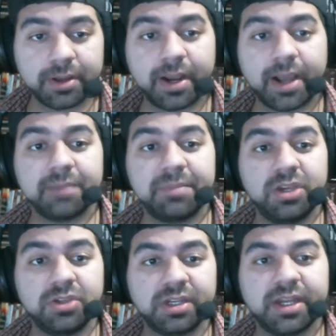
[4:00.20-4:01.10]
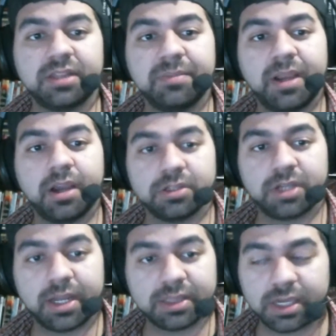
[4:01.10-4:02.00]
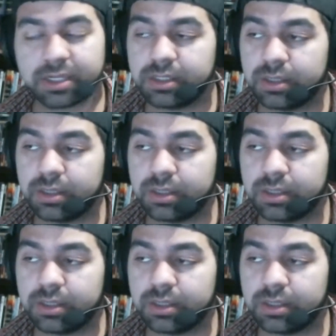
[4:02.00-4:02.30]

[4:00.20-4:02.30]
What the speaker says: and I could be using that to make other content.